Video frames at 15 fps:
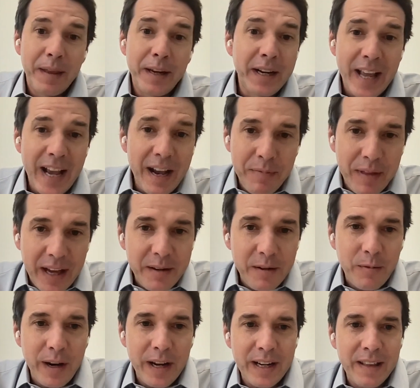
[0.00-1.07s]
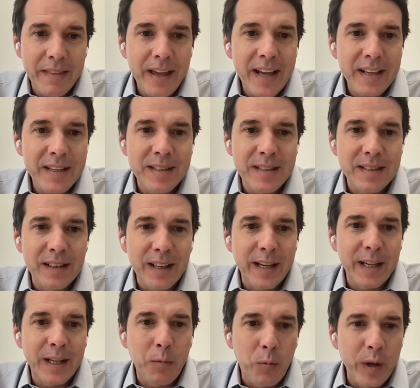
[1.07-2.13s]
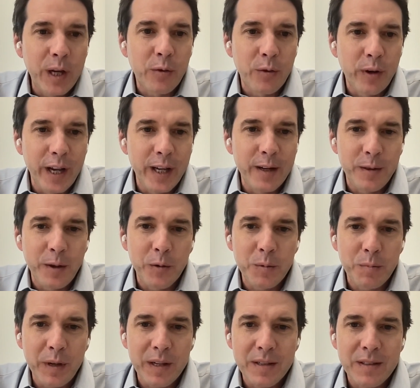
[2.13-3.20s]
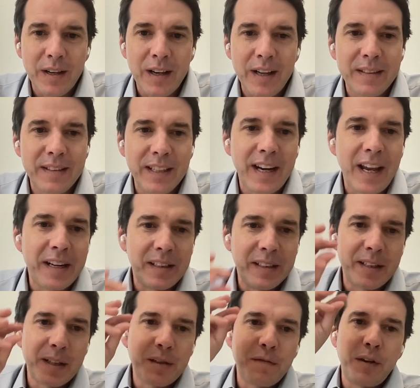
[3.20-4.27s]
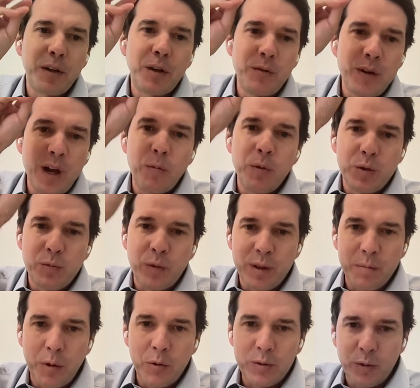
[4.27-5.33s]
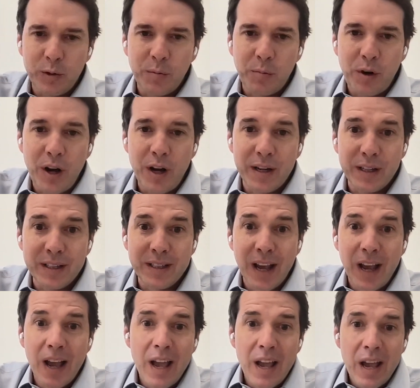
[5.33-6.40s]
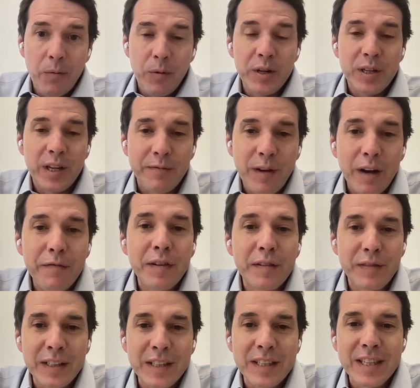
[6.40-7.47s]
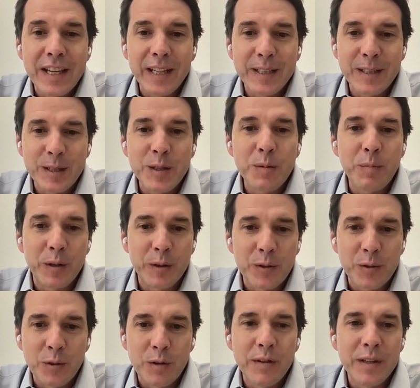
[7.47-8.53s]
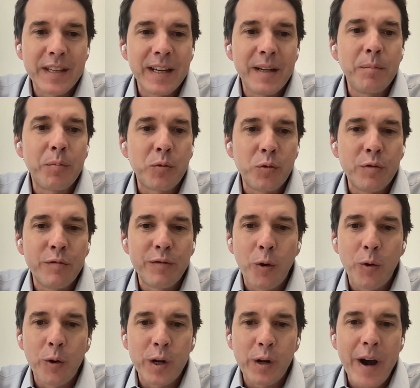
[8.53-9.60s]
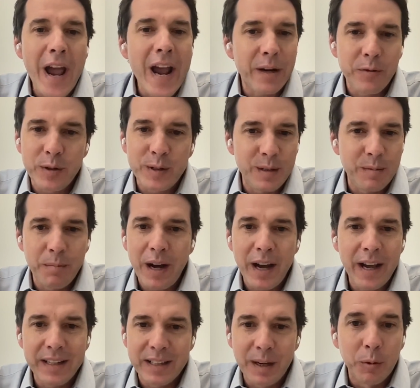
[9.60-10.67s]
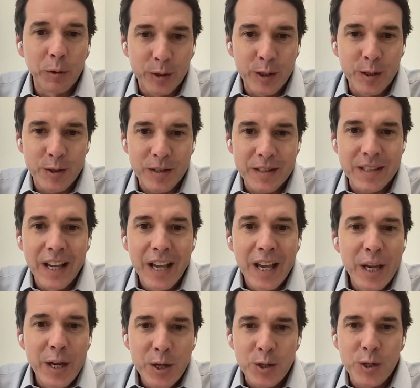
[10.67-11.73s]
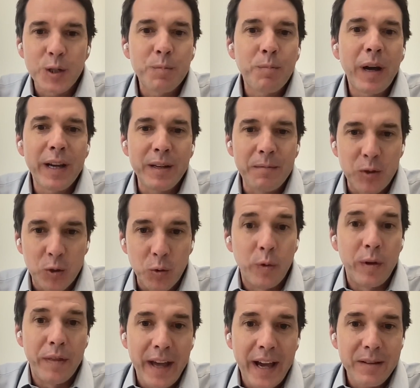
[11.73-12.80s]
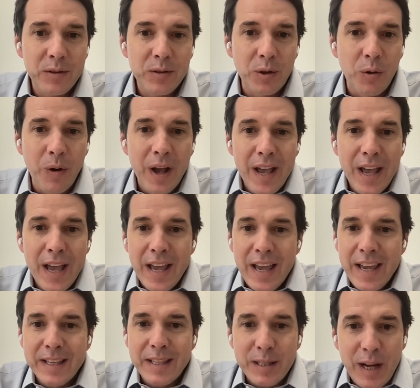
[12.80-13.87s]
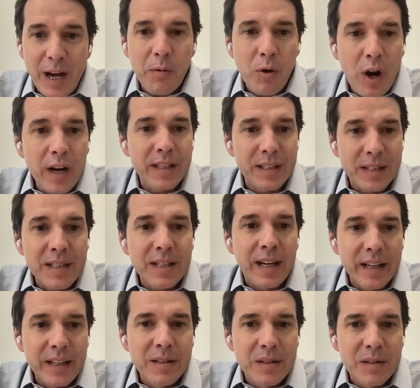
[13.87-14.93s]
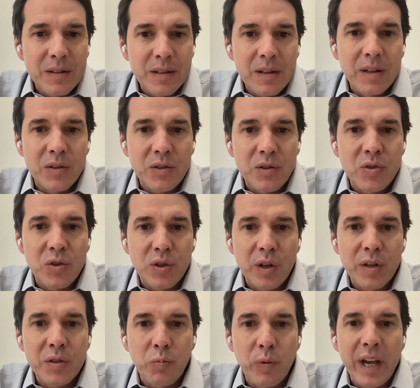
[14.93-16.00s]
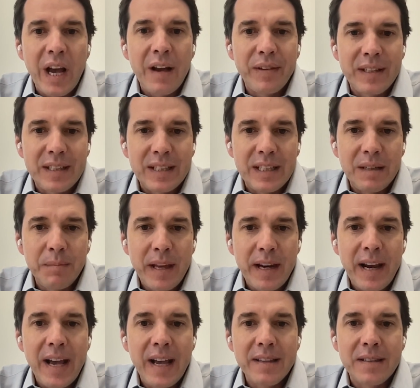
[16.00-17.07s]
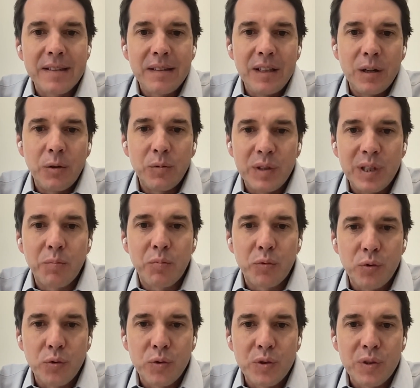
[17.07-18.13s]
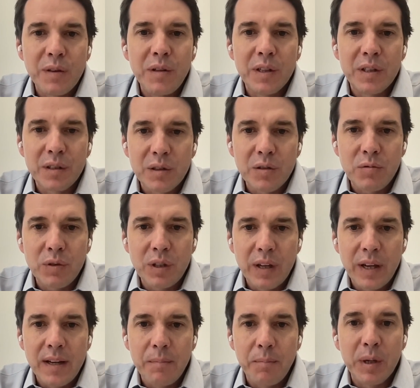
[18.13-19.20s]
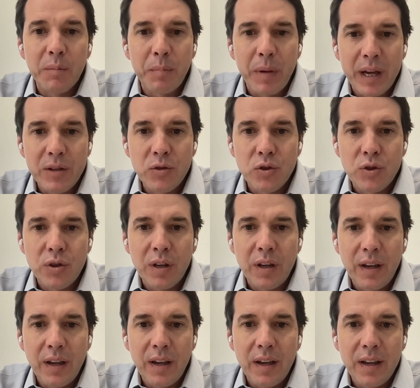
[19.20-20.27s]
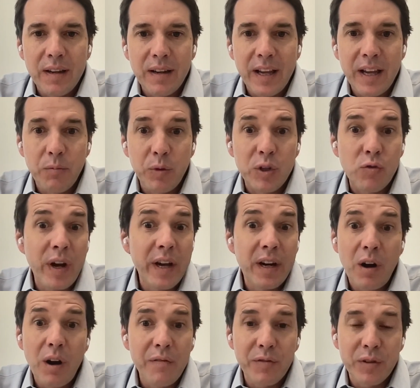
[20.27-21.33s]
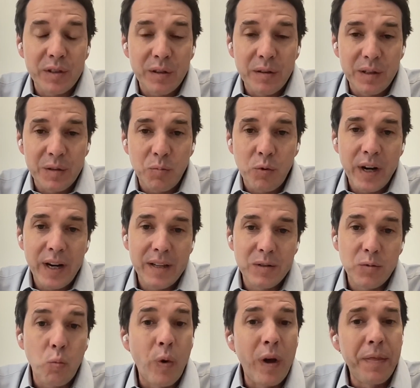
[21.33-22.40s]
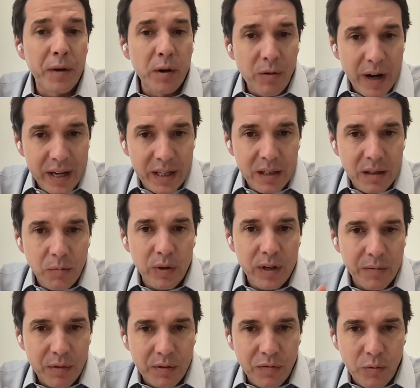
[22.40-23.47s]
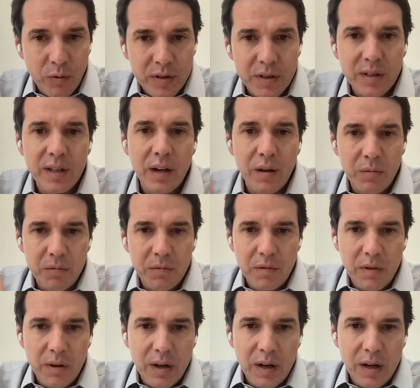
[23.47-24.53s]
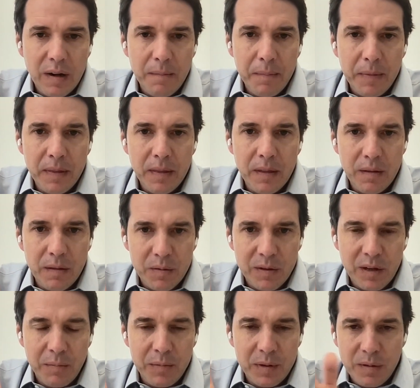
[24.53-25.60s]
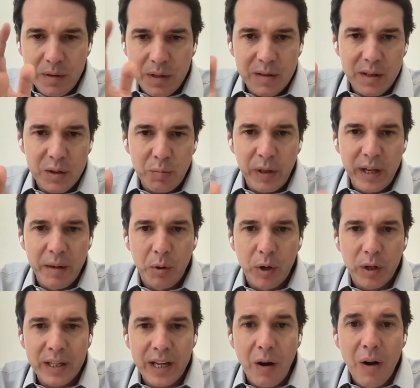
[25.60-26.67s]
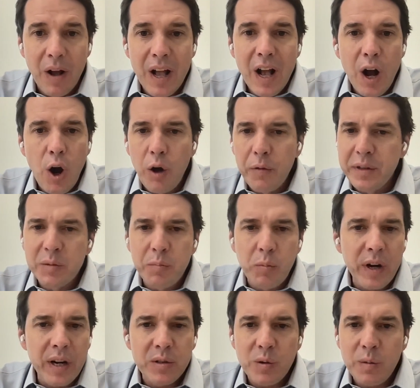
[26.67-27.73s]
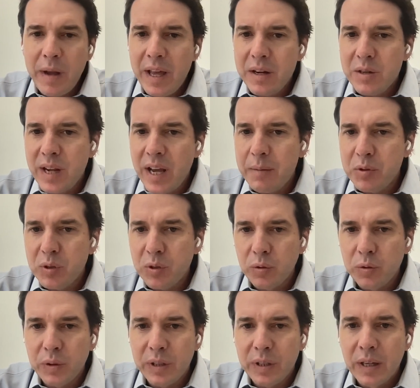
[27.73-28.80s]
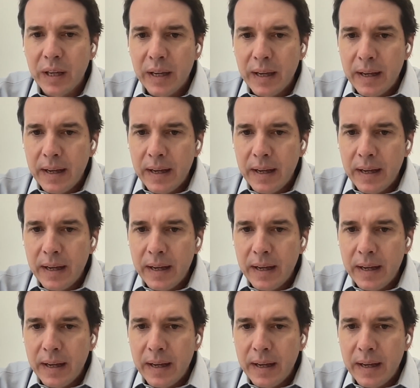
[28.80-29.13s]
they didn't have that, right? And that's like, we created those based on data analytics, figuring out which were the most ordered products. And we shaved off 15 seconds in speed of service and improved order accuracy by double digits just by doing that. So it's not rocket science. It's just, we have a team that has, deep roots in the industry and a big bench. And we try to offer to these brands when they're ready. We never force it down. This playbook. Now, all these brands are managed absolutely